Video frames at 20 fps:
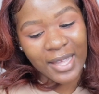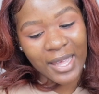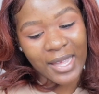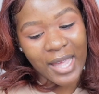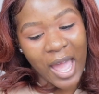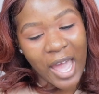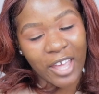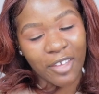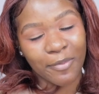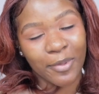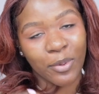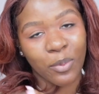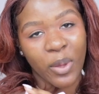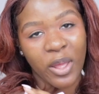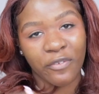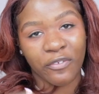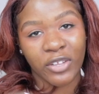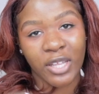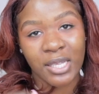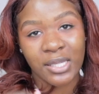Like, I've been
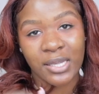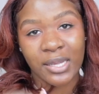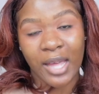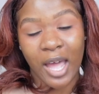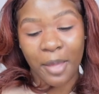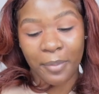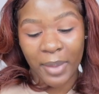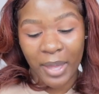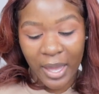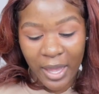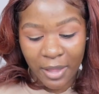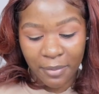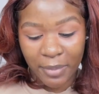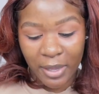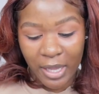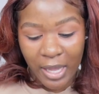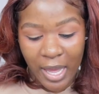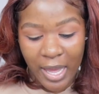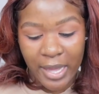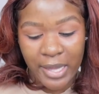waiting for this to come in
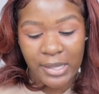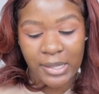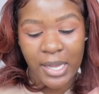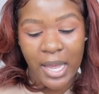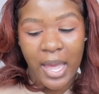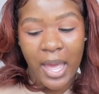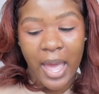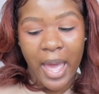because